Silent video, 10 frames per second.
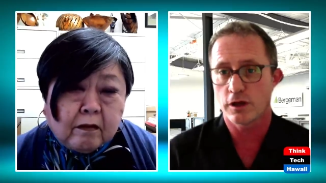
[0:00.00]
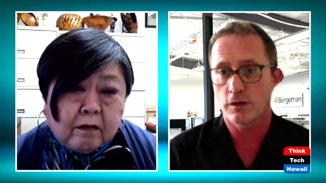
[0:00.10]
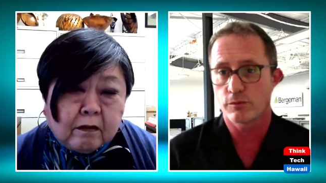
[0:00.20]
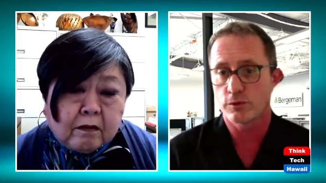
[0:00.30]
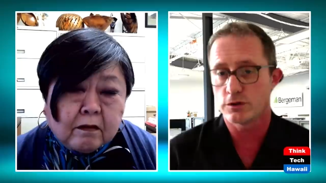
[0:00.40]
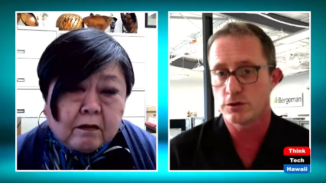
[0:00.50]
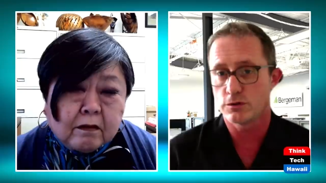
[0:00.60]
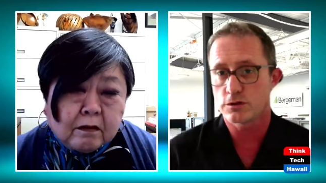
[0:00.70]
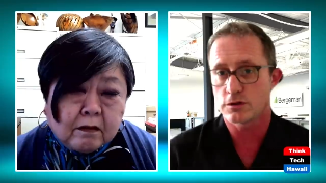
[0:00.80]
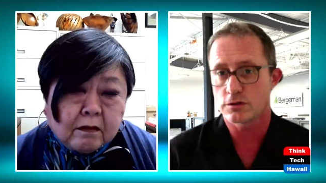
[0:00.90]
Speaker 1: help
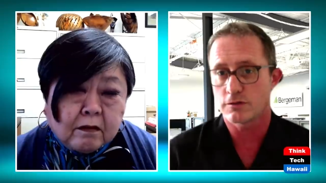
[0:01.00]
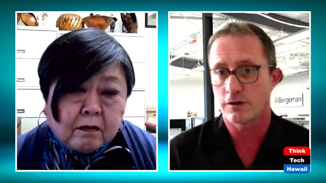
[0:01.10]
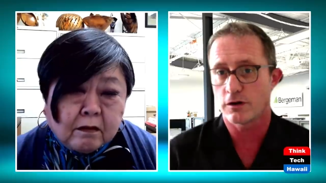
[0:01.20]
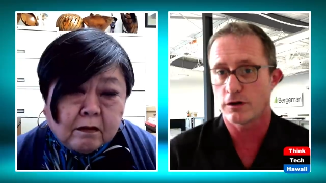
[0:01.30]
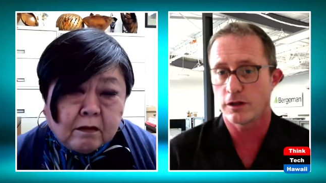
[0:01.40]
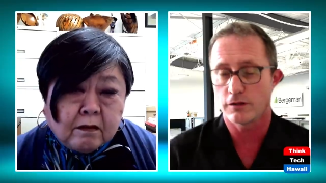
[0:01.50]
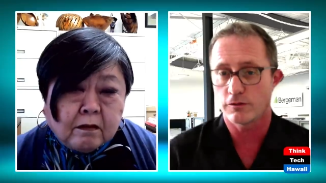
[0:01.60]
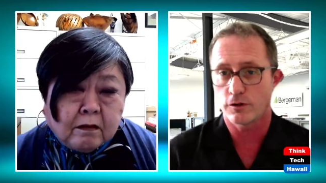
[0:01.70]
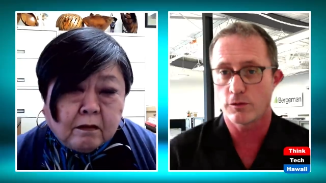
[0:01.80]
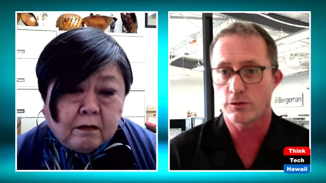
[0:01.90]
reduce the severity and the
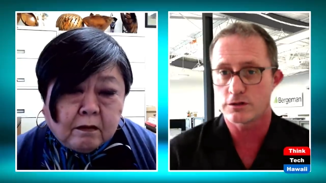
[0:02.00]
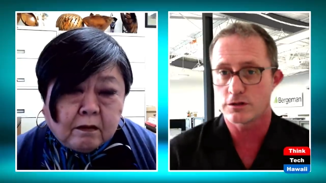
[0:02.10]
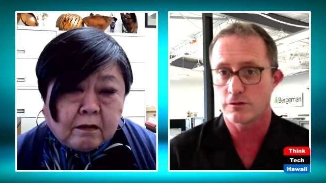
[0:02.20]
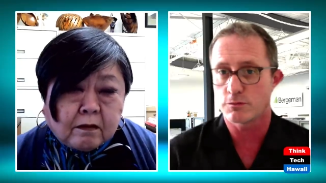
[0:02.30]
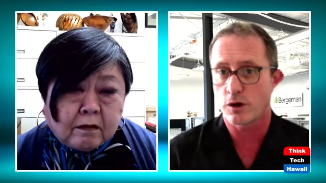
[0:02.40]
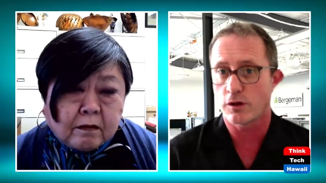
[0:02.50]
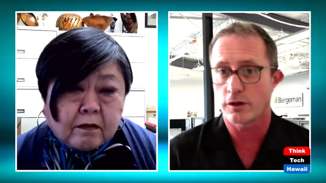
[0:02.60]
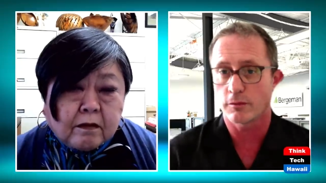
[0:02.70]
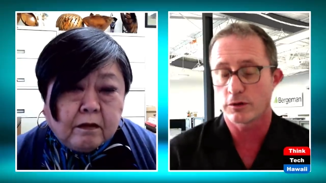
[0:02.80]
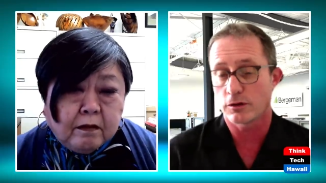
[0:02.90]
frequency of
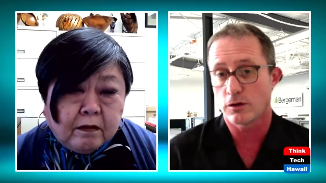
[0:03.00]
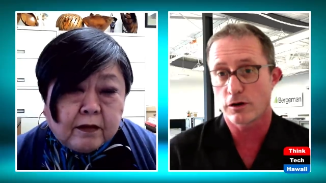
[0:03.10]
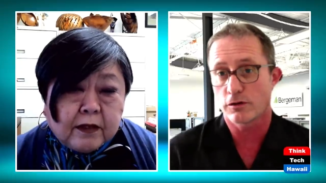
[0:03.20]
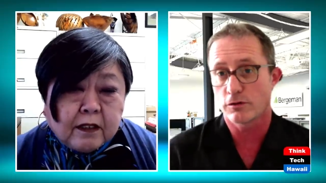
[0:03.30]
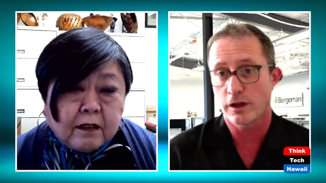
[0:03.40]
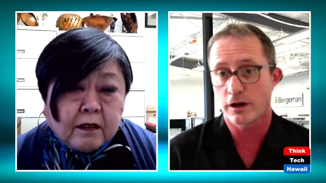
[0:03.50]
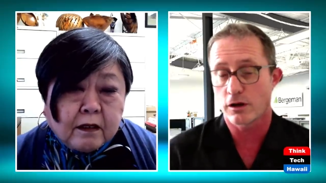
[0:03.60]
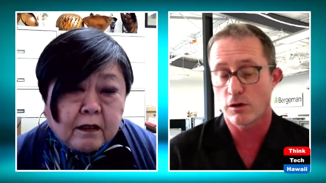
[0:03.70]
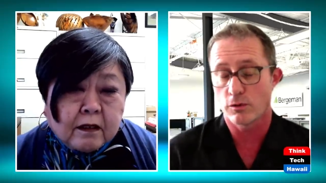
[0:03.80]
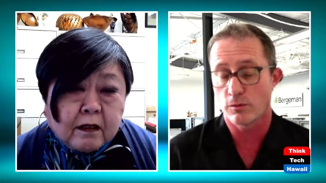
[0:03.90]
spalling. But the longer you let it
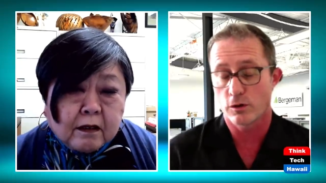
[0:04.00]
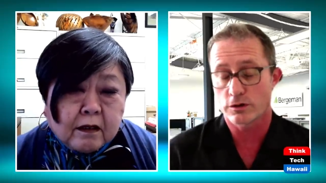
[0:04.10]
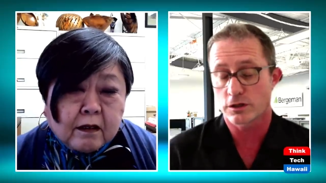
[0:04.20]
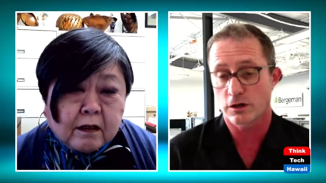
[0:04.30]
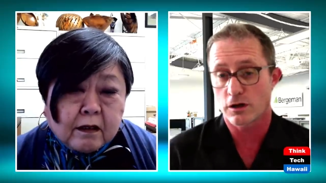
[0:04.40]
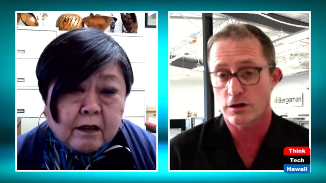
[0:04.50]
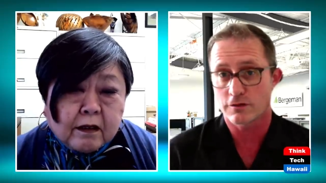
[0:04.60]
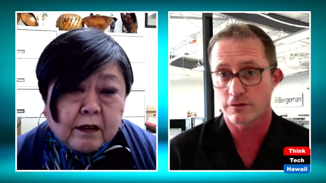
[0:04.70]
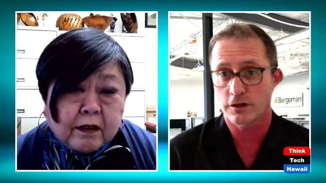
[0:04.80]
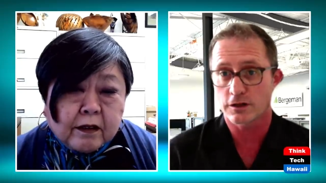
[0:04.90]
go, the more it's going to cost
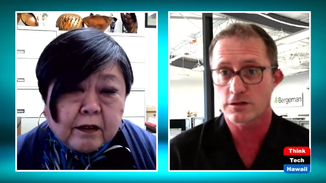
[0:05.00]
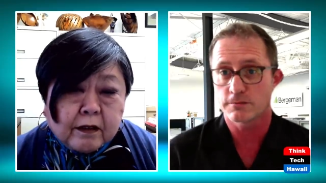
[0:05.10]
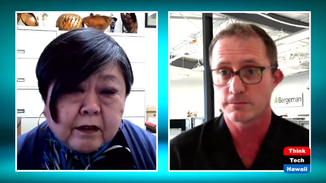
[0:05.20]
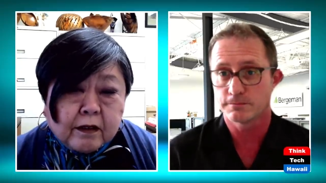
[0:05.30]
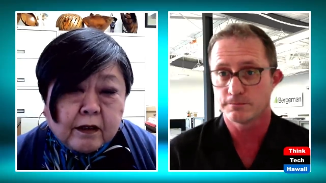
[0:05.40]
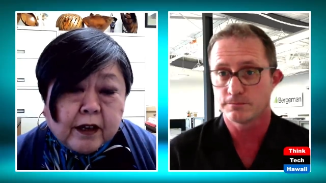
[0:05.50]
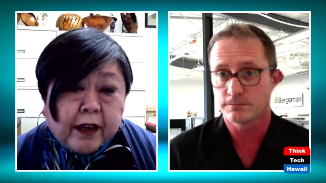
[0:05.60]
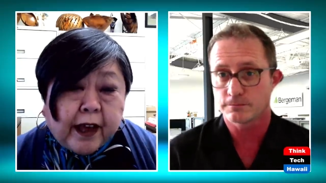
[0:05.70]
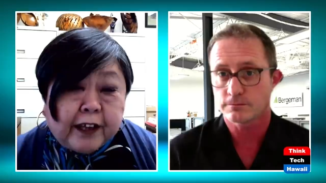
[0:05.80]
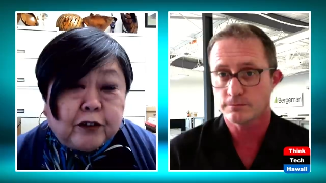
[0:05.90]
to fix.
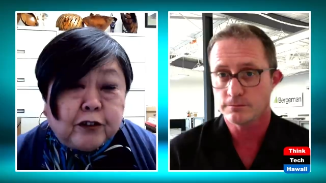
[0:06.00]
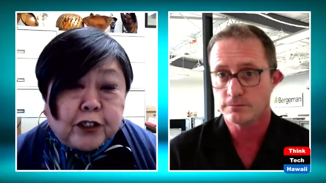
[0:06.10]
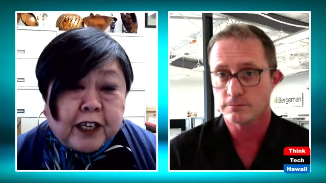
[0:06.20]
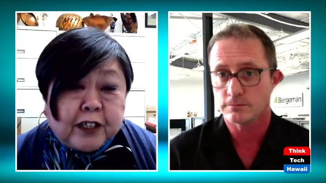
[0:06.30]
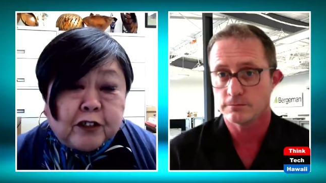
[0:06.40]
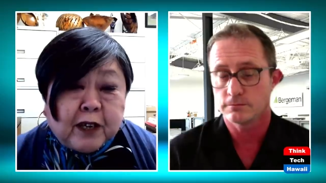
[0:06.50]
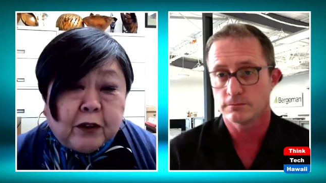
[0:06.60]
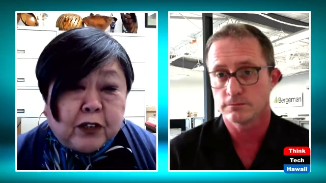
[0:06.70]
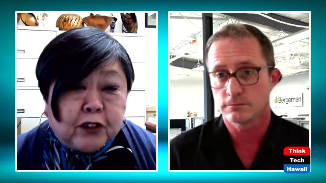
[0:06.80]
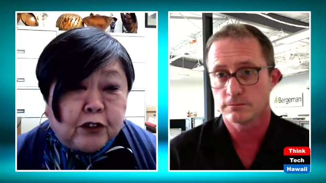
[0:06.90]
Speaker 2: And you just answered my
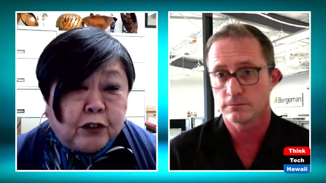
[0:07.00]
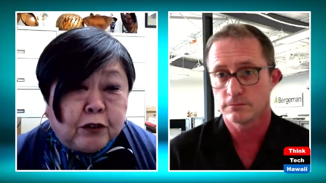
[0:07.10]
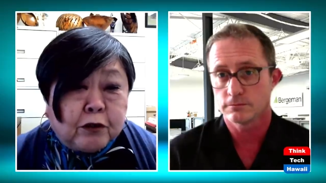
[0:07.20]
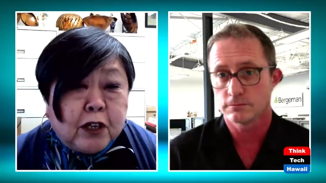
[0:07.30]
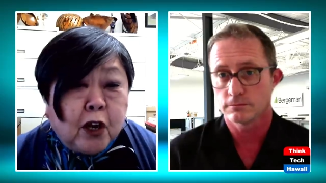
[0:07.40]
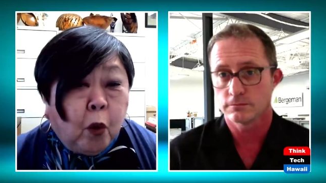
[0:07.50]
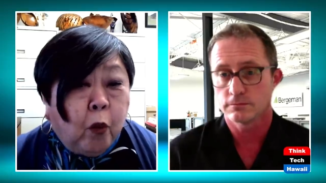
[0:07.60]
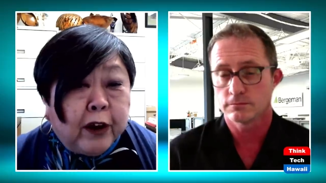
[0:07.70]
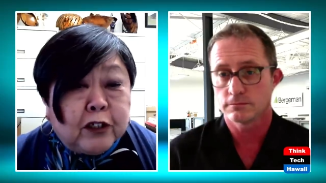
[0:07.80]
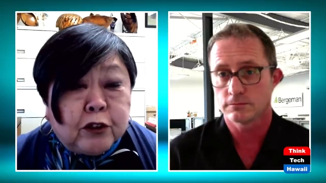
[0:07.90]
question too.
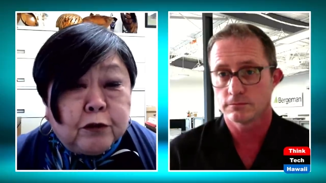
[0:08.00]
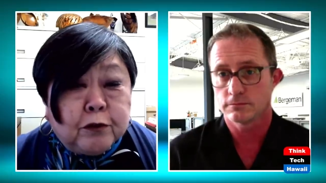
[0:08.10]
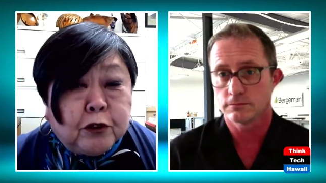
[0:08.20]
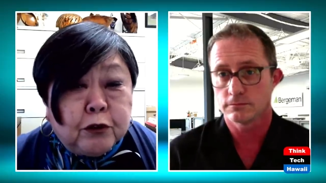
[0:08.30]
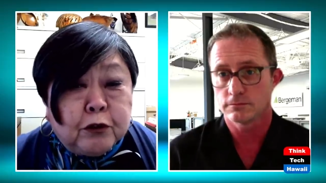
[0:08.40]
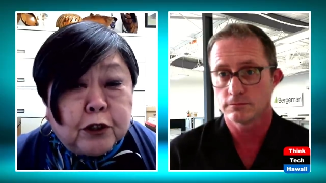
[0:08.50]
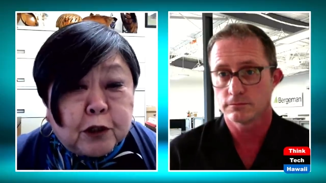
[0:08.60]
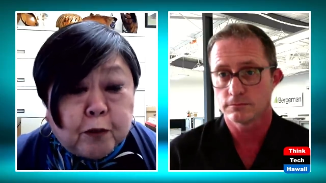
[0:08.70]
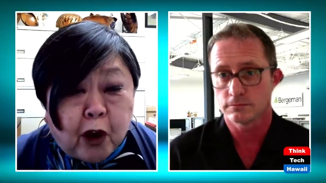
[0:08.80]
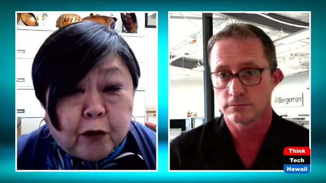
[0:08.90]
Once you do the
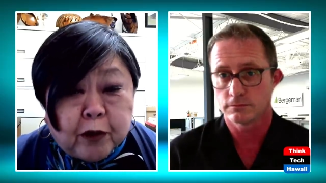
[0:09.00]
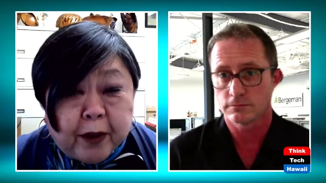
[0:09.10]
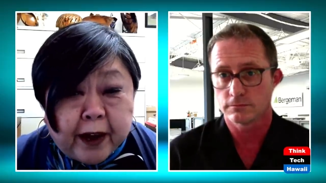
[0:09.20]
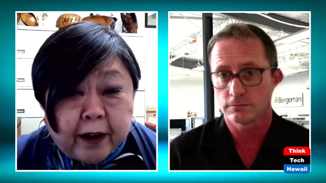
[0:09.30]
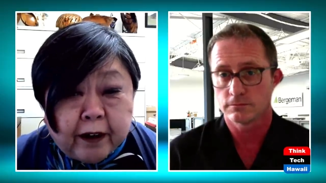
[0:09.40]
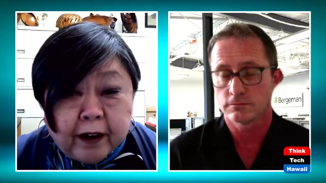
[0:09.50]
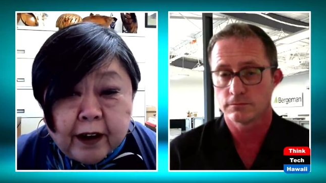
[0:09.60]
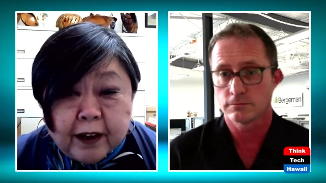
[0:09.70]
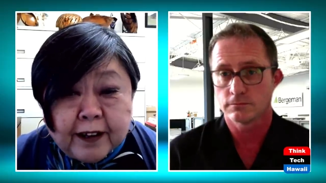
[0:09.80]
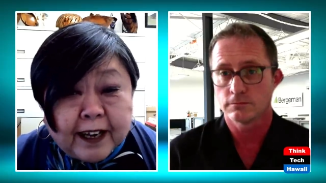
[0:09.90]
spall repair,
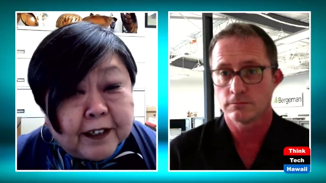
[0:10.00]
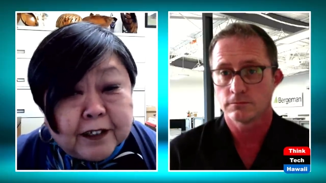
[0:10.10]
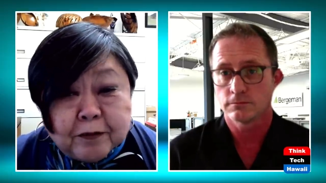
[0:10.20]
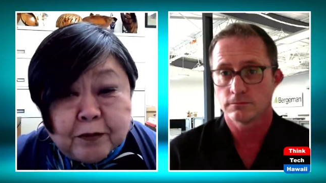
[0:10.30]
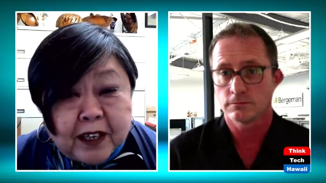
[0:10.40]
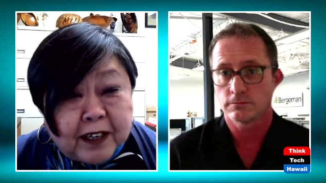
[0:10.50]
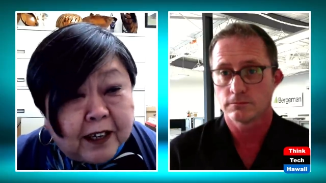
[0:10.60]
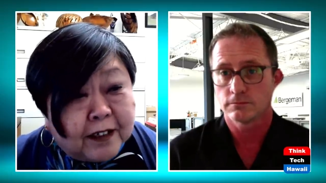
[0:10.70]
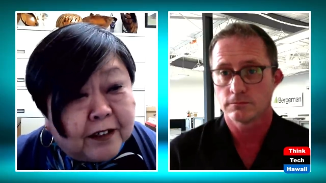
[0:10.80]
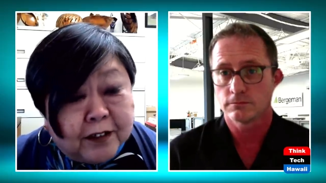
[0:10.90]
that doesn't mean
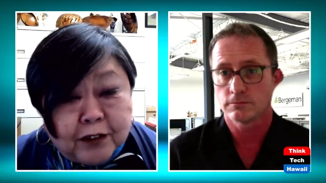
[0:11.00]
it's